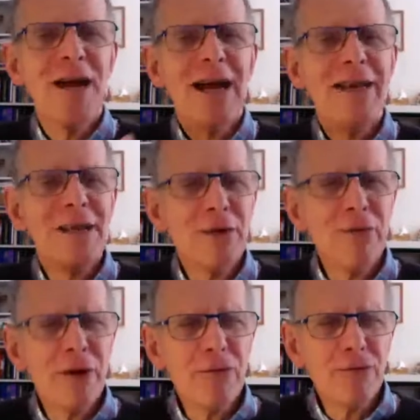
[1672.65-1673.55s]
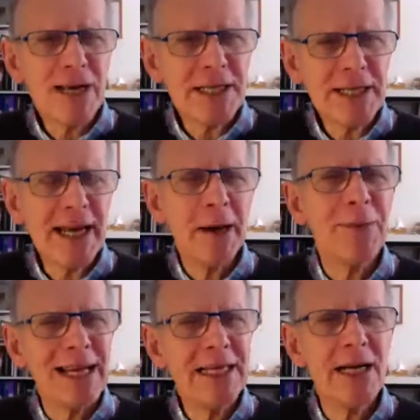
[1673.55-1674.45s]
And there's a real risk here,
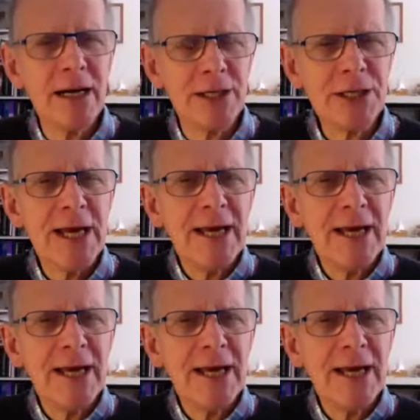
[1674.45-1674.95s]
but he does.